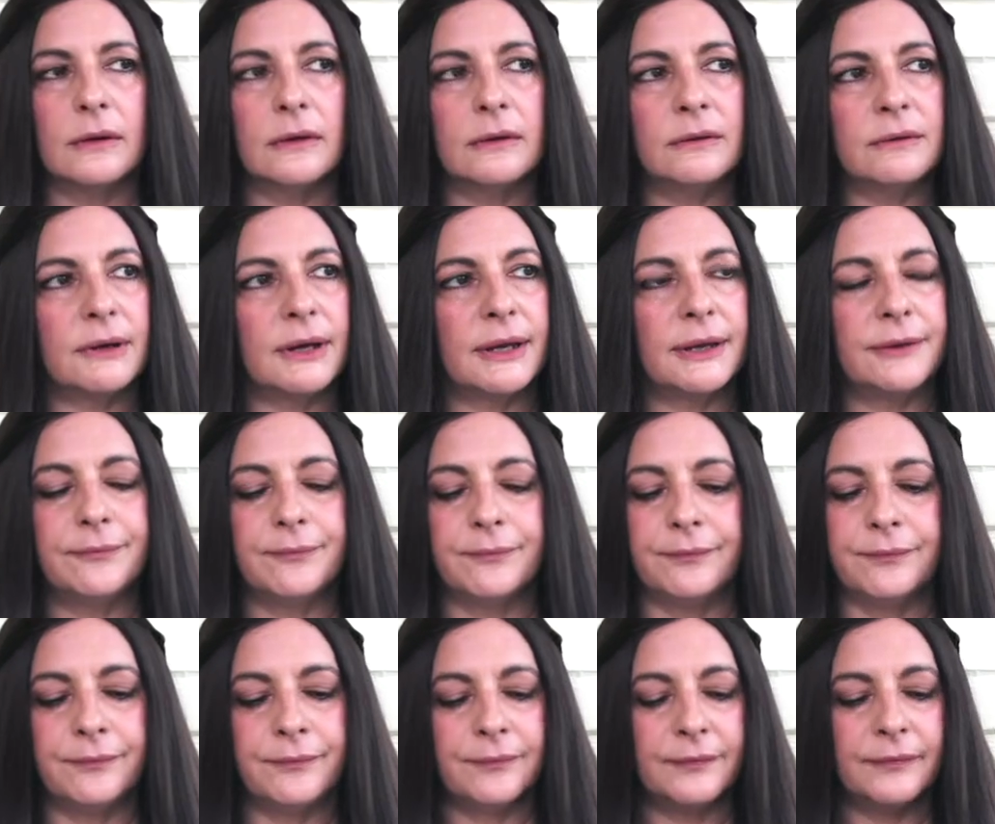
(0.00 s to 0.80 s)
Alright.
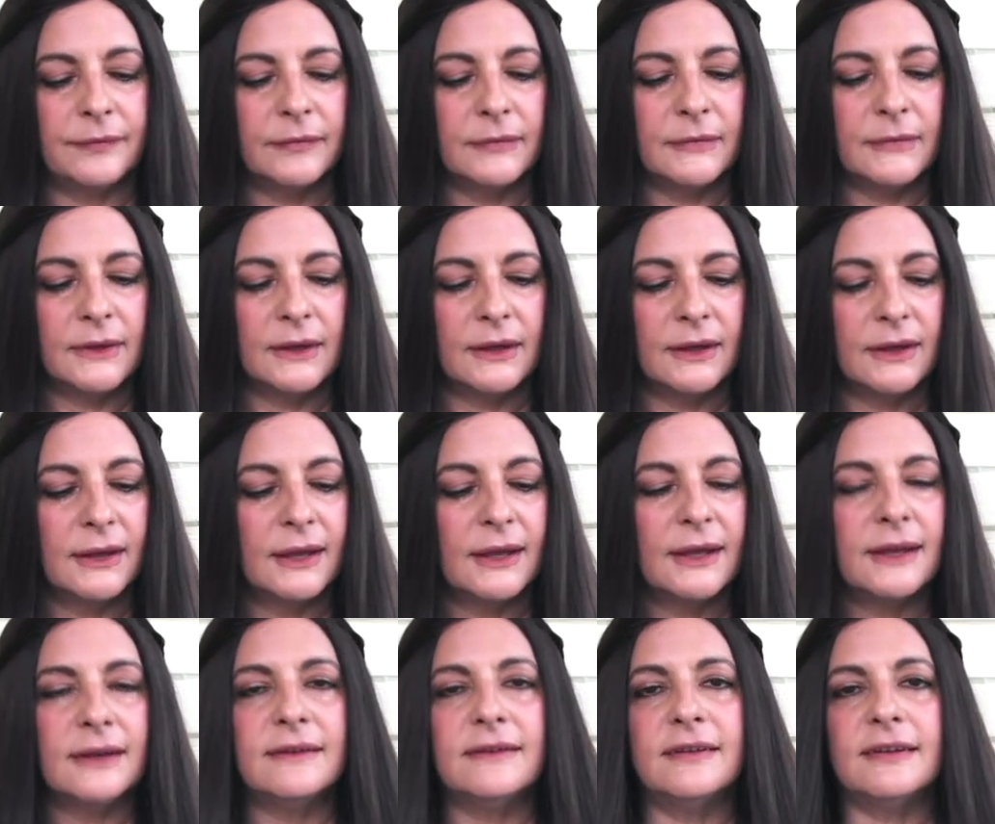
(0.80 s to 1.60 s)

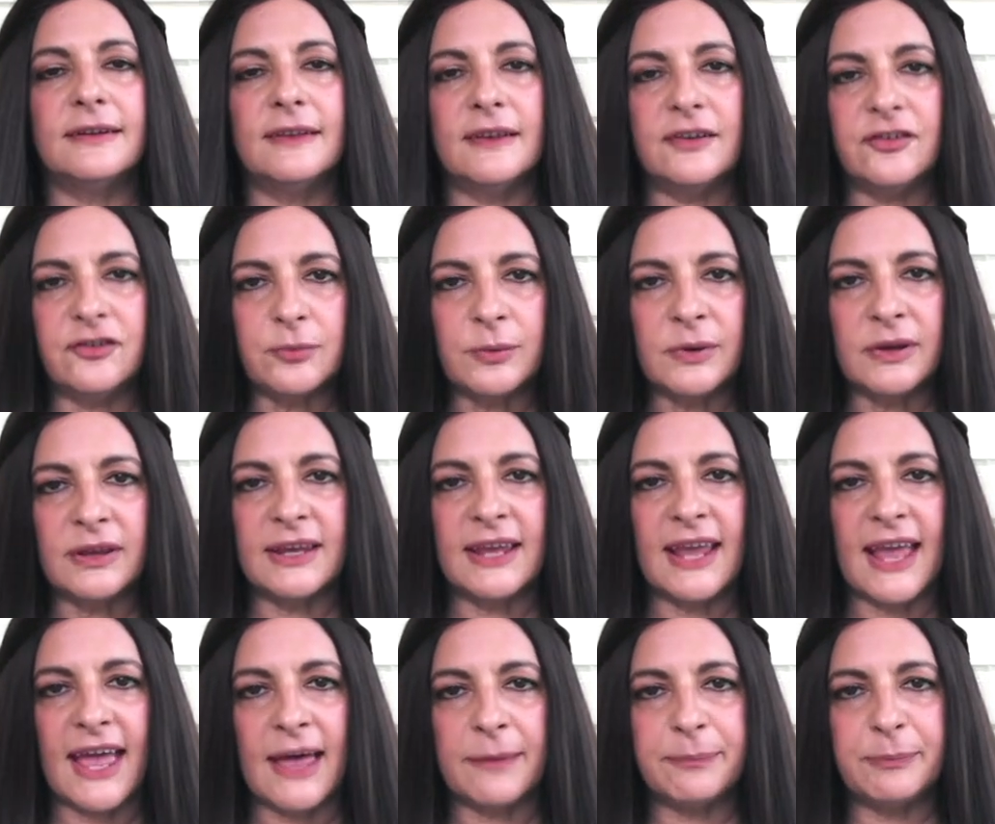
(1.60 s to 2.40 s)
Did this
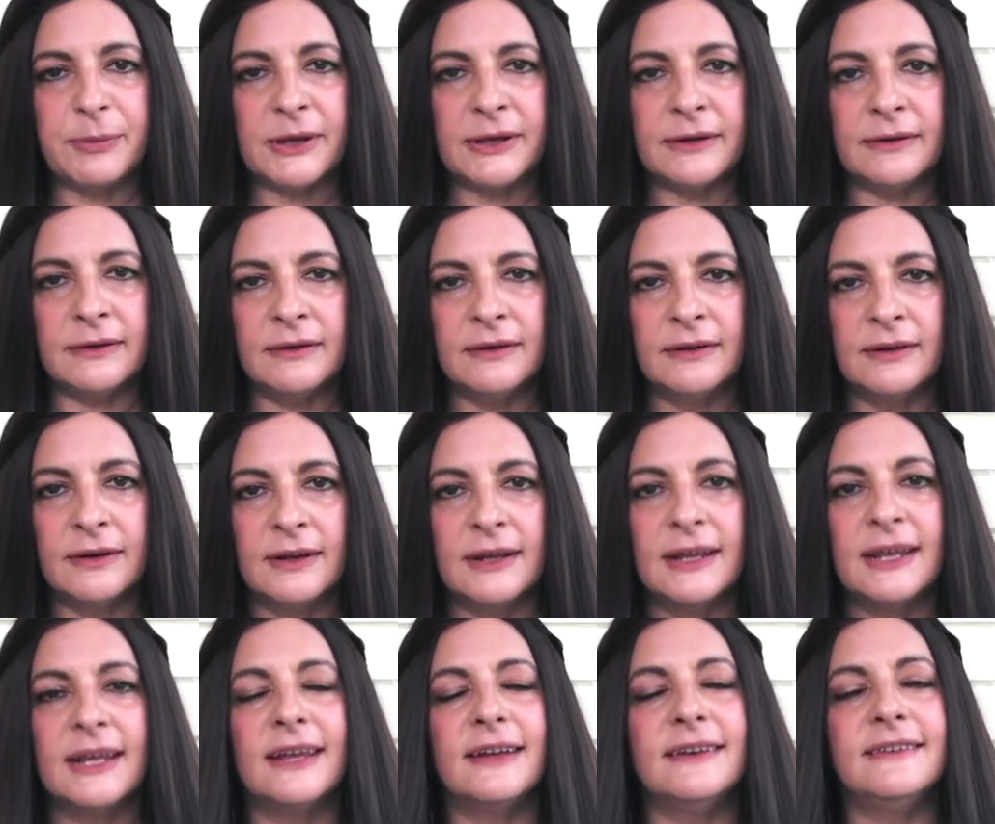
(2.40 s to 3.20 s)
really happen?
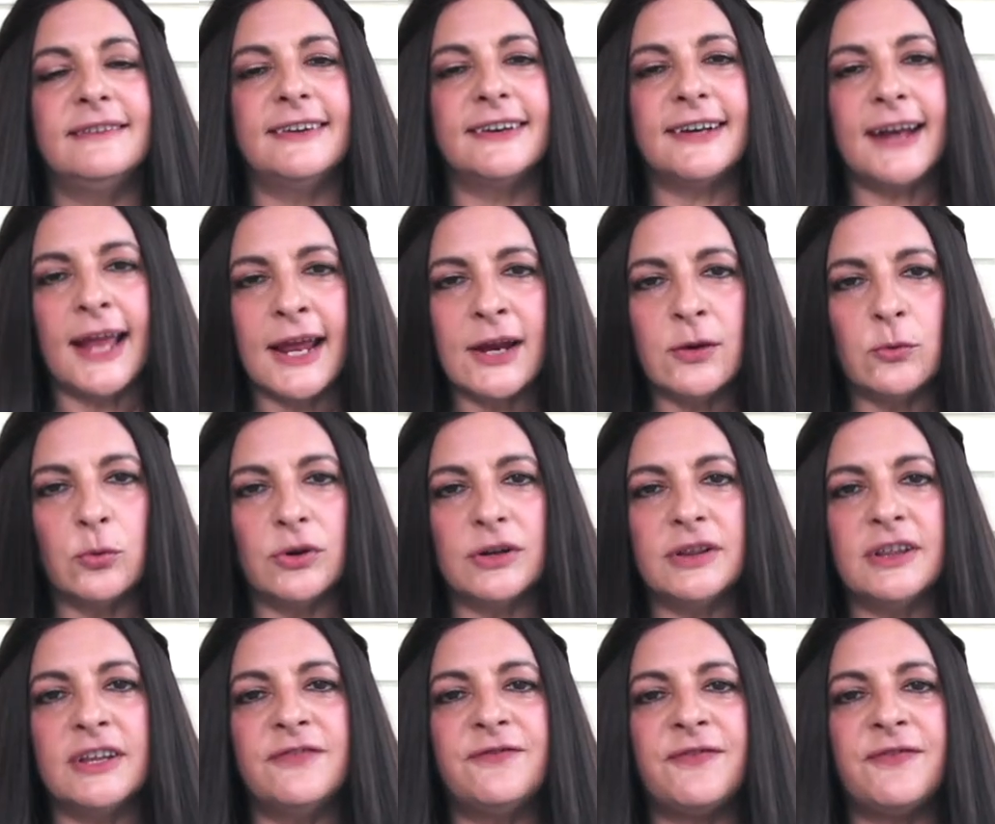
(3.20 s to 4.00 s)
Did I really